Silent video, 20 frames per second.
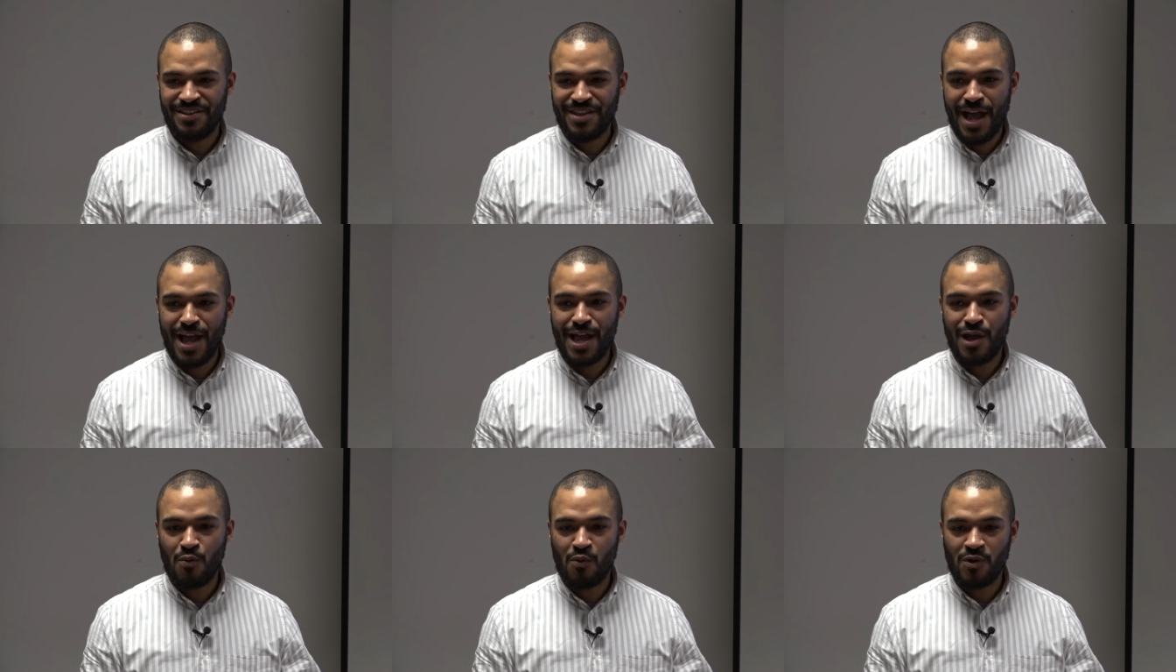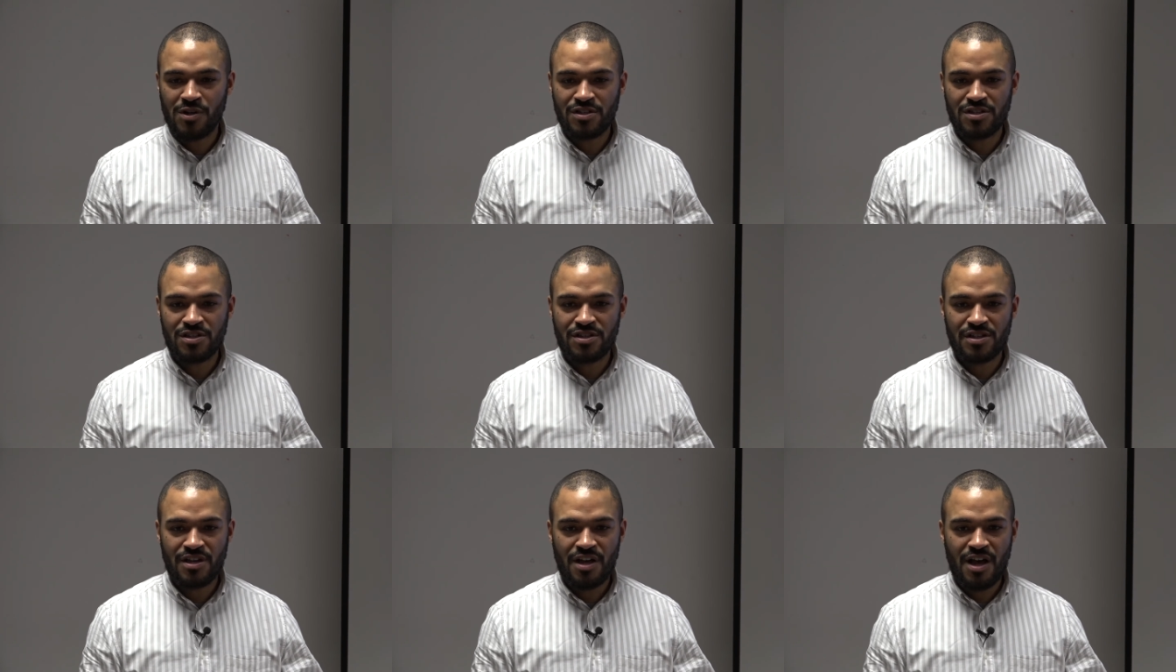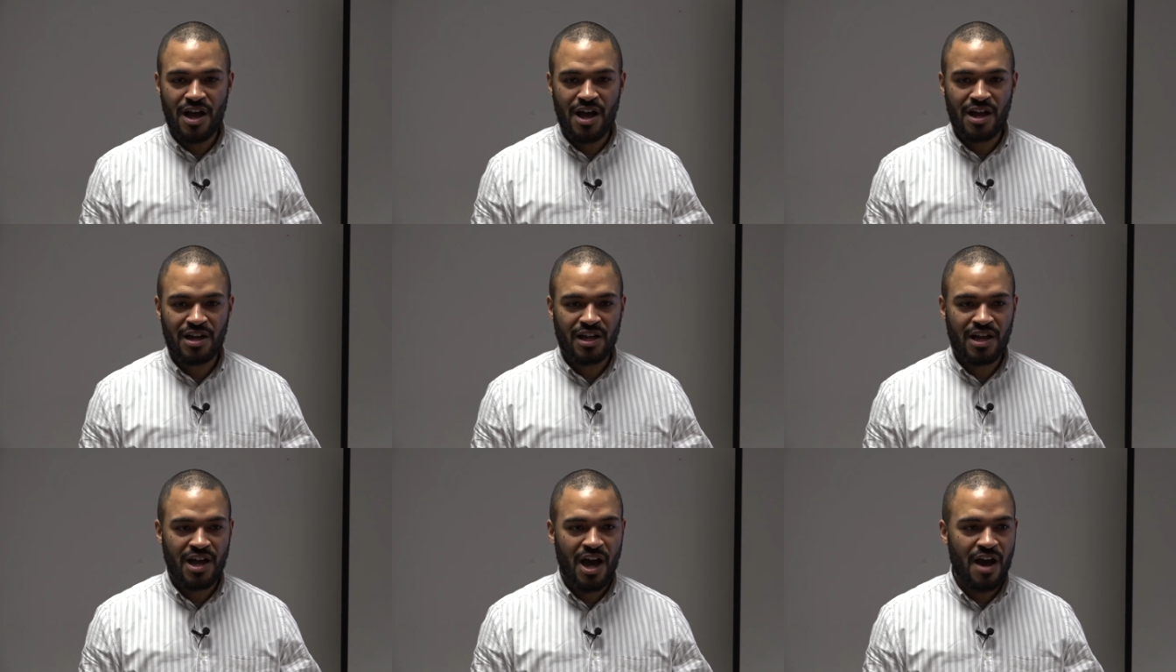that it was
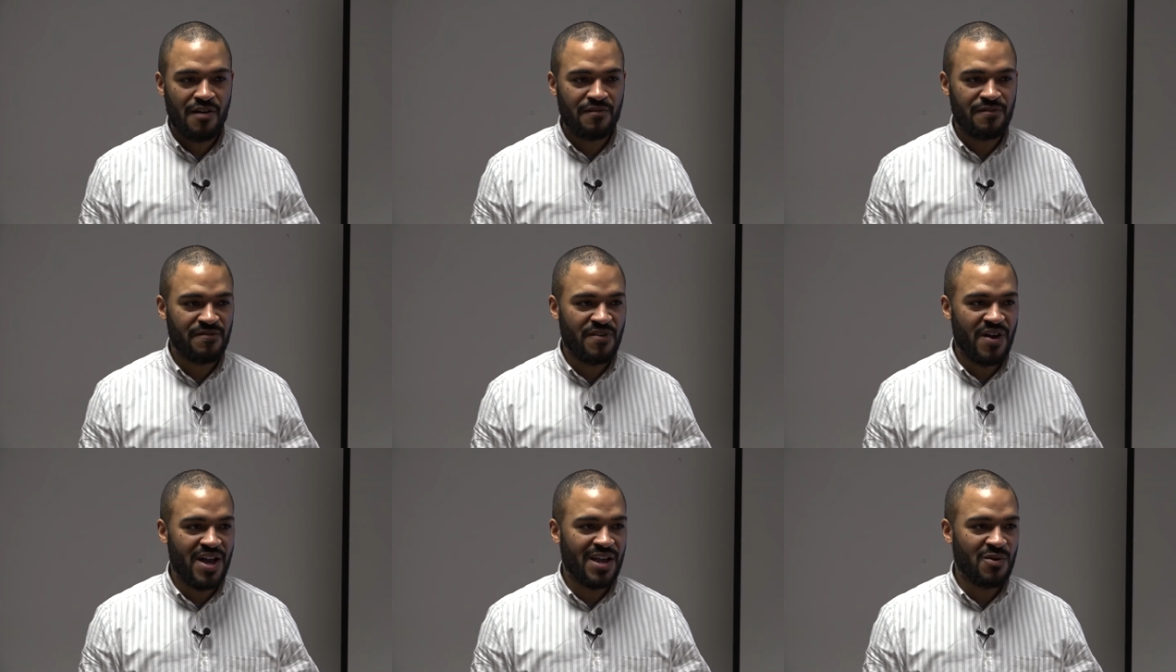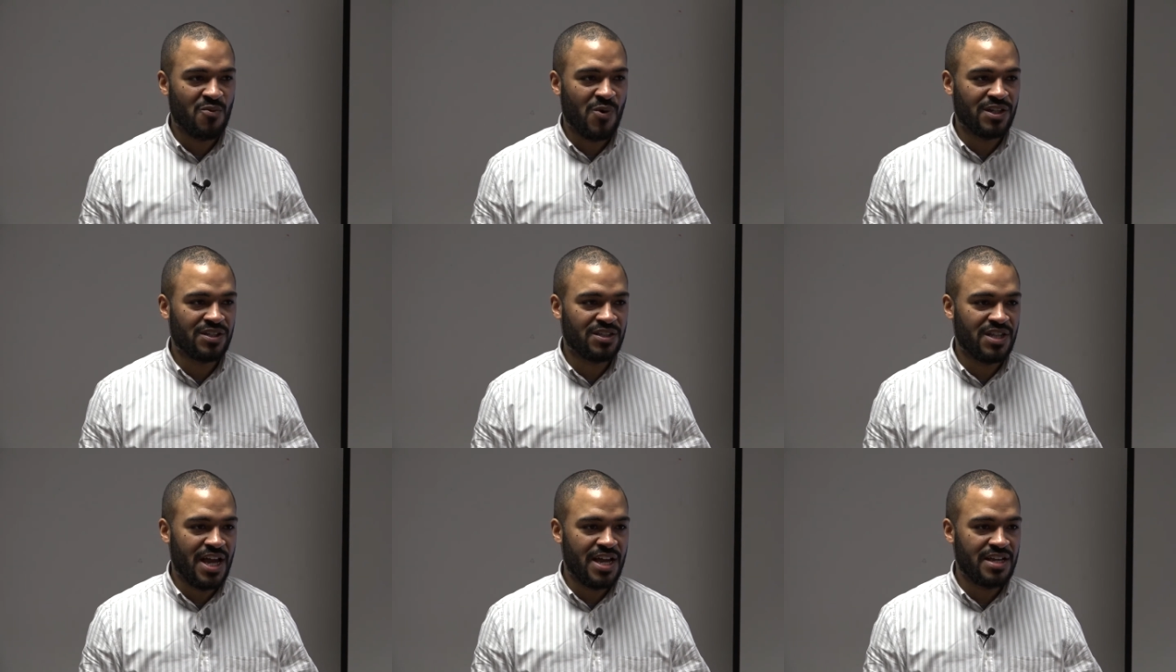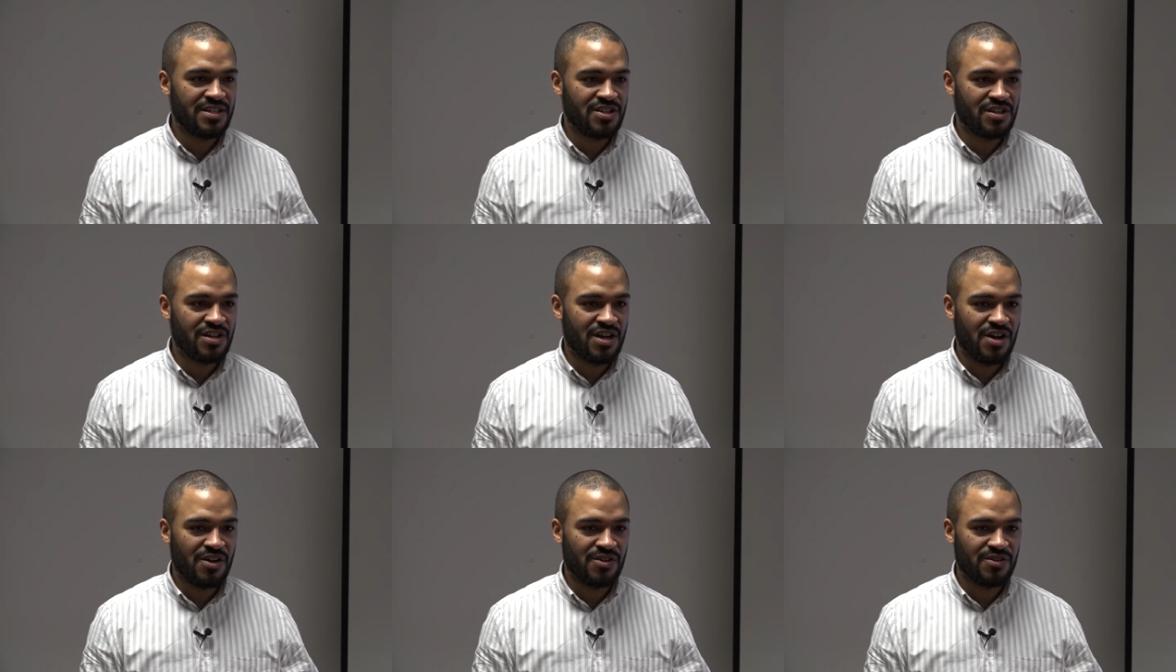uh, cut 31
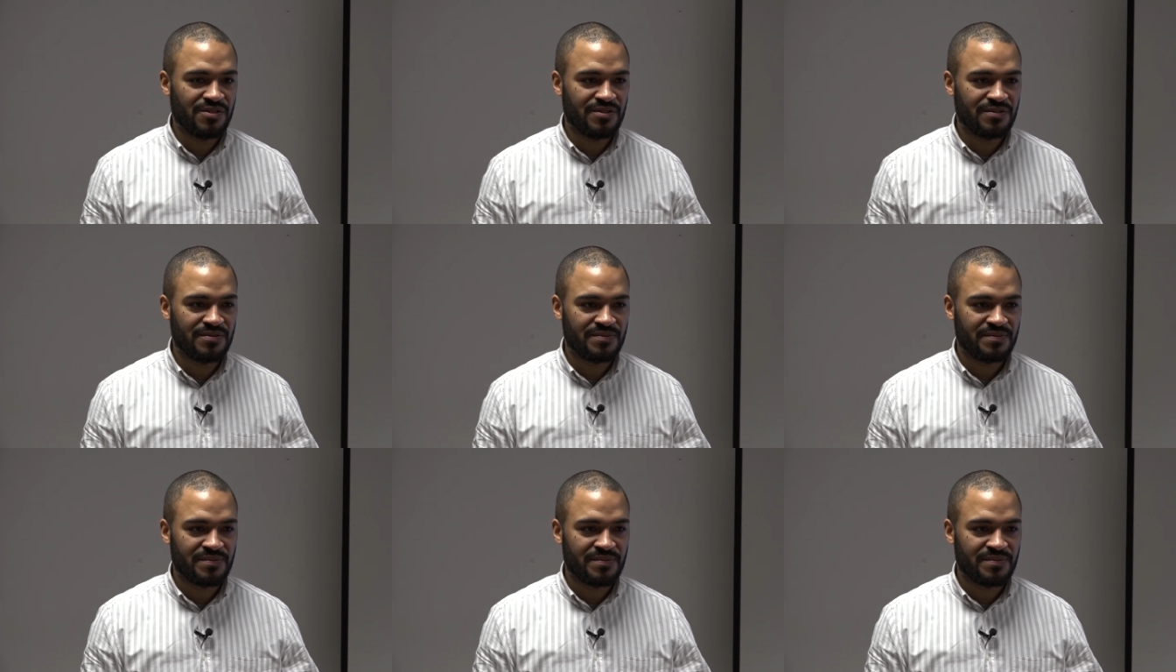days ago.